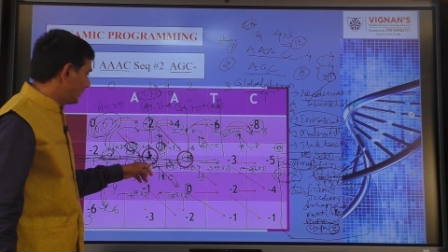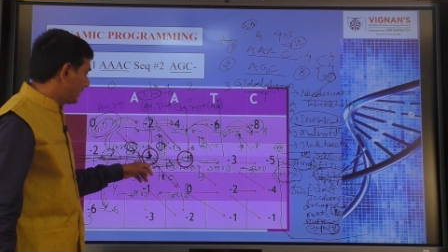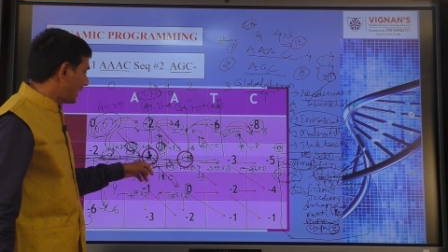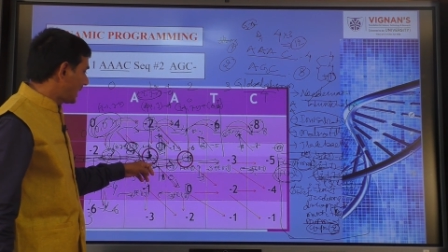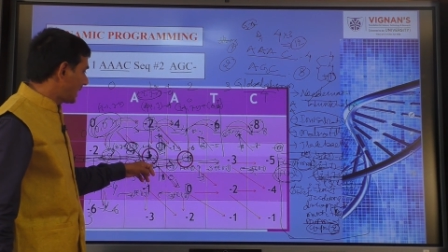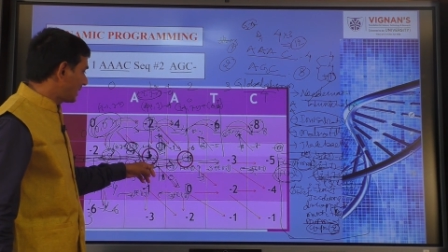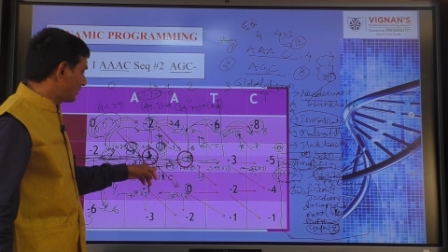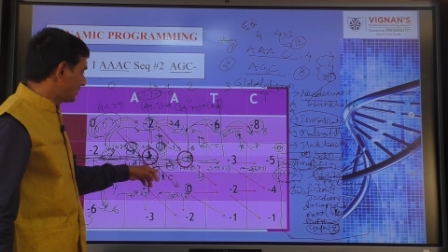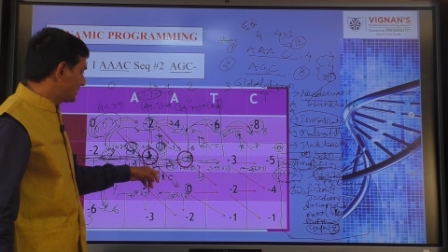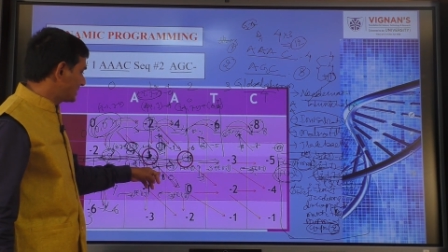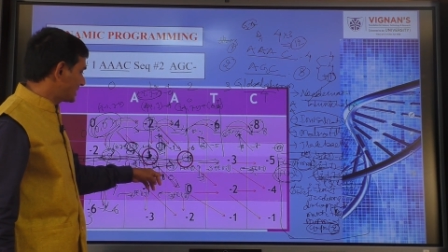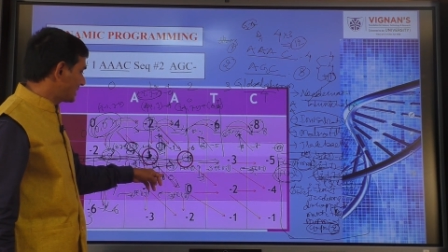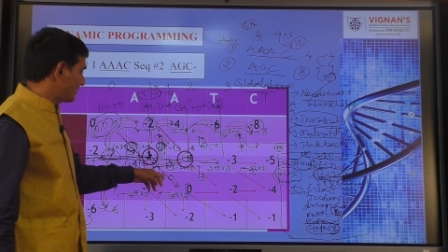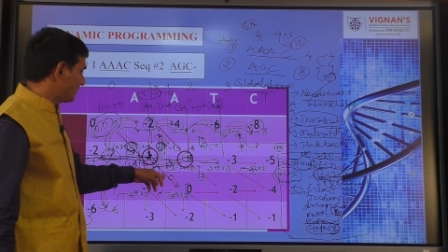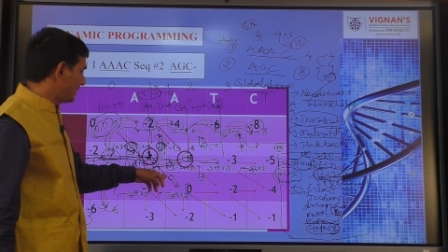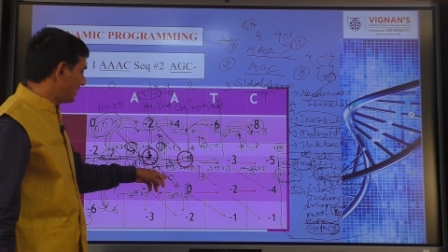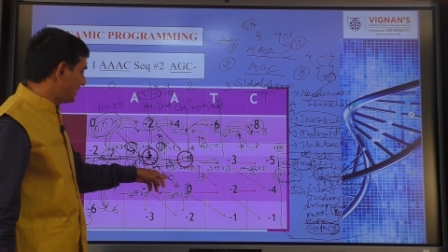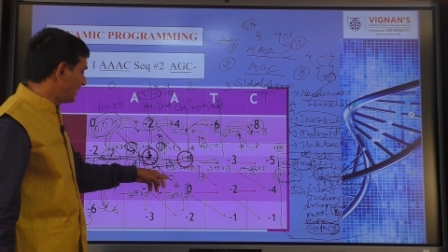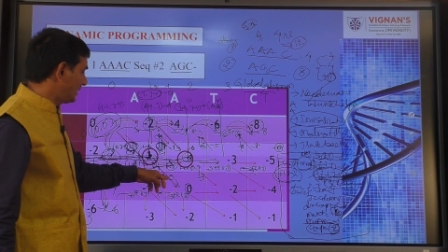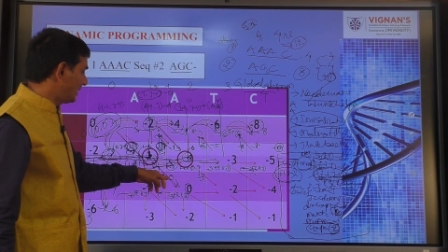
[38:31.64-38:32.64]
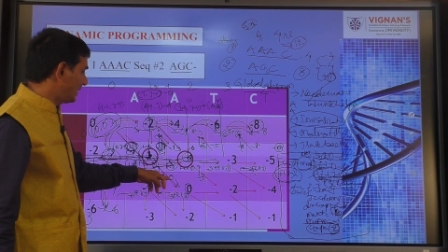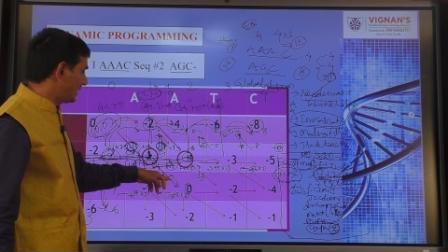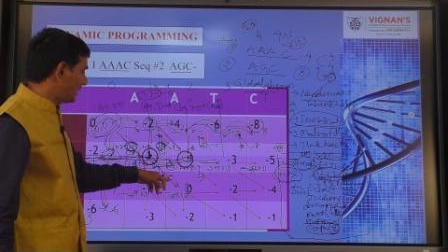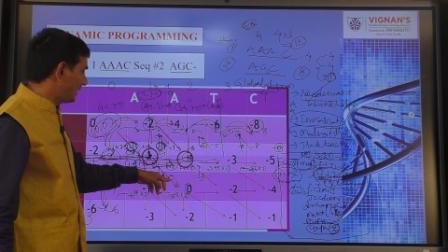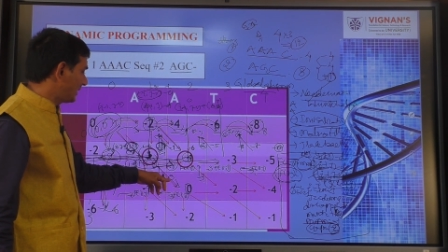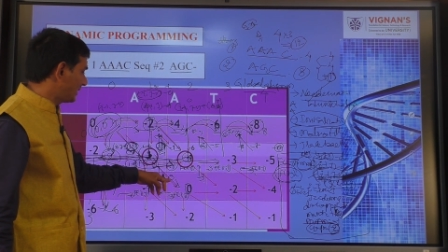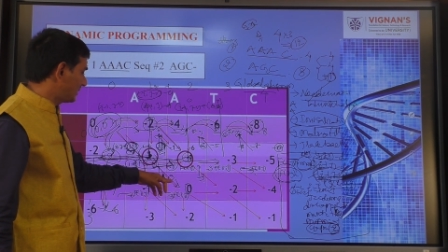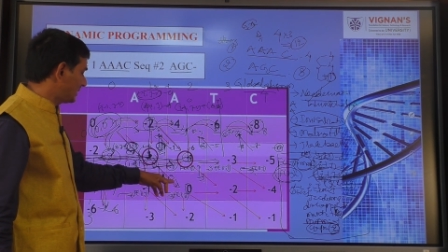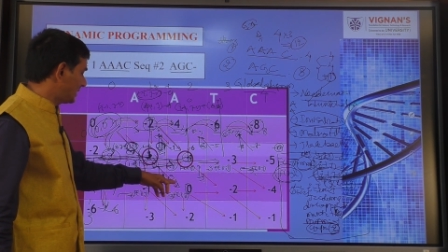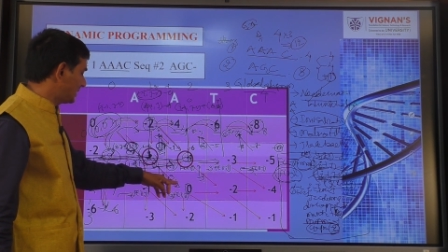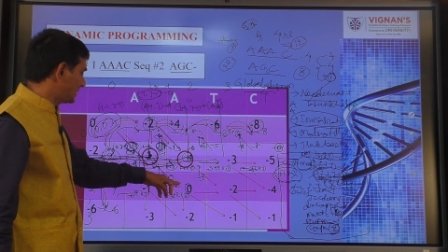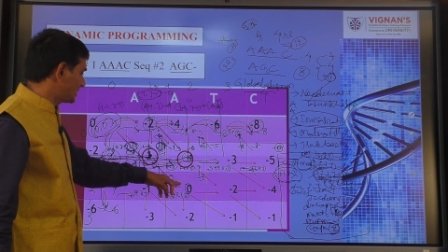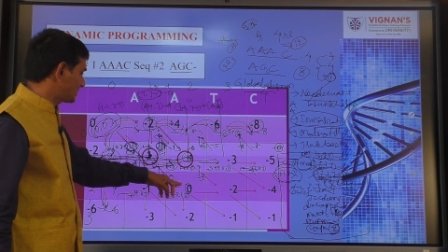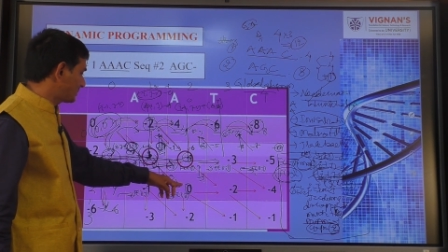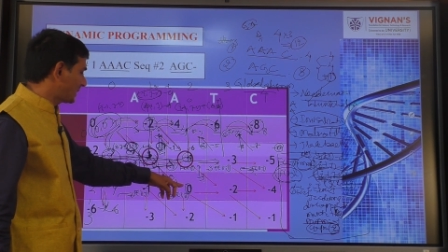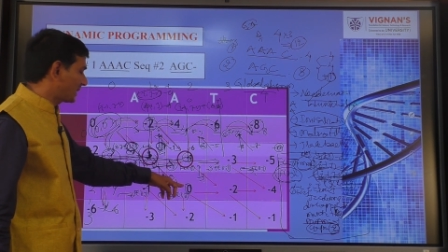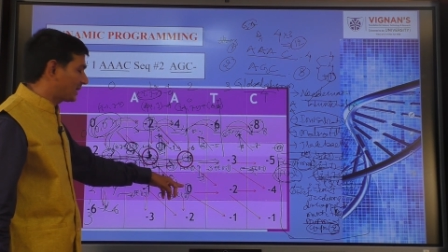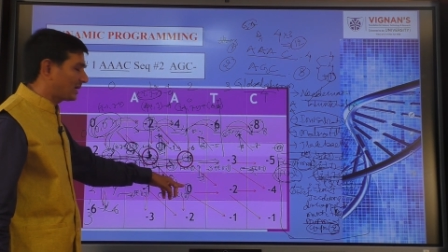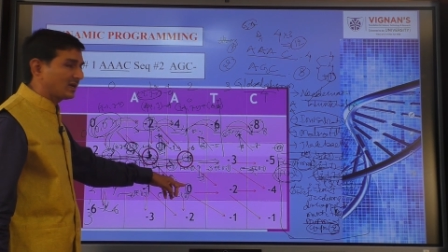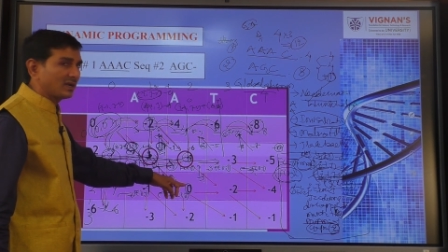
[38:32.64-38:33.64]
arrow is given indicating that this
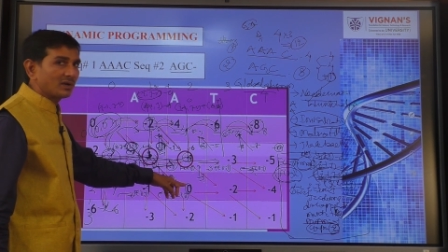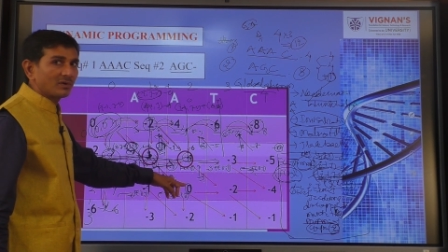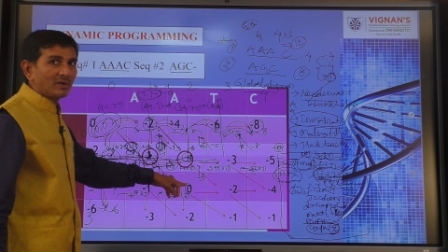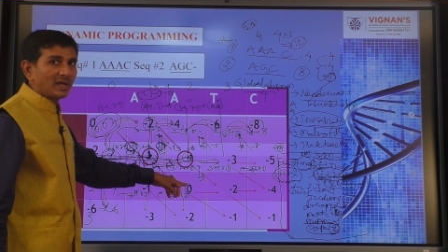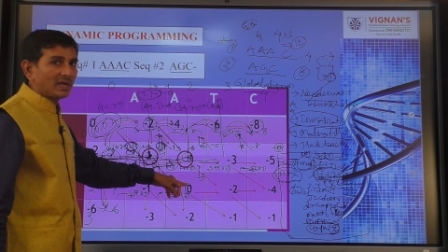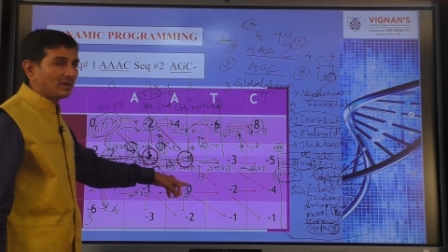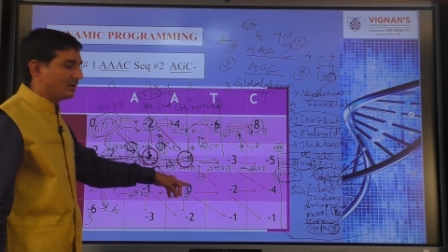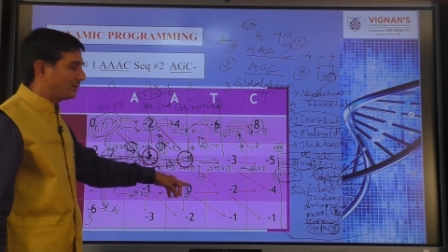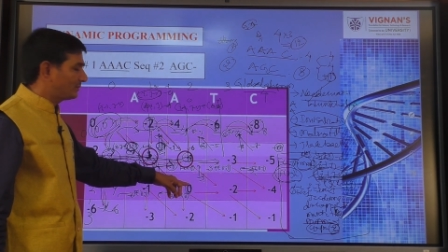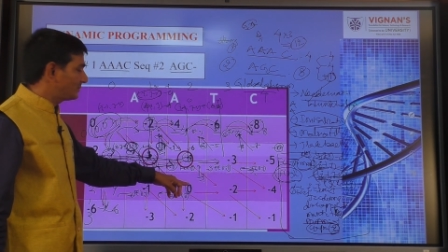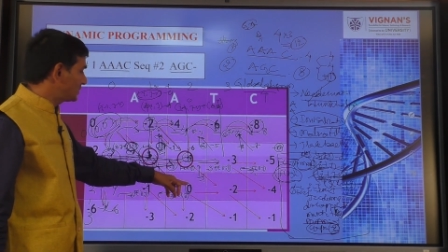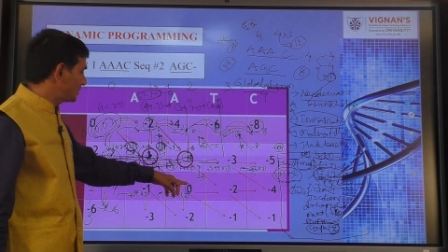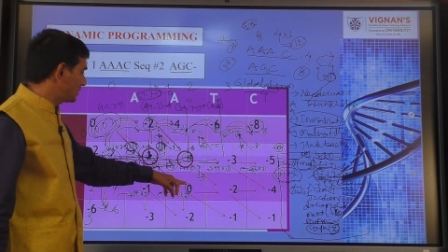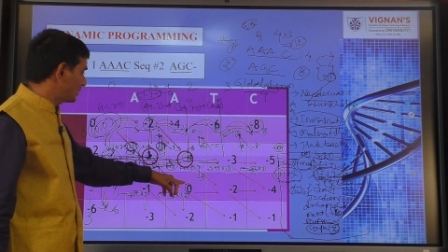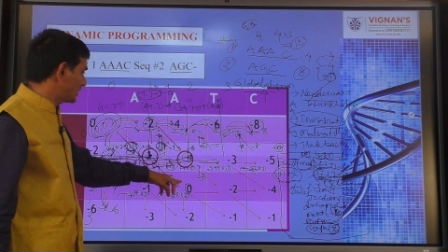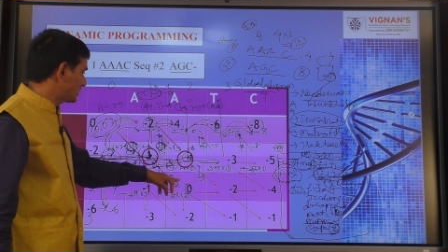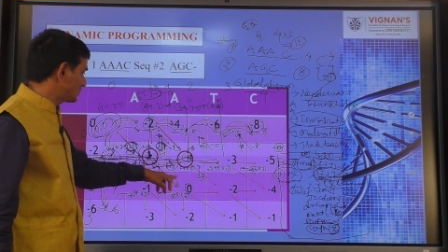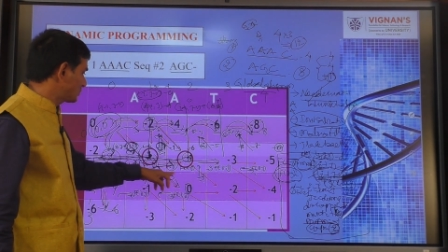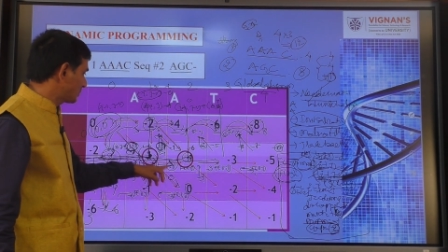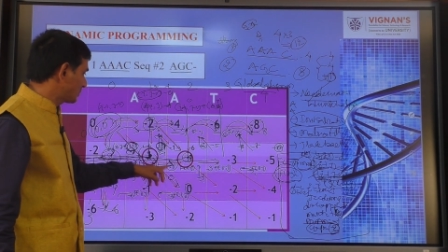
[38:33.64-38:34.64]
particular value of 0 is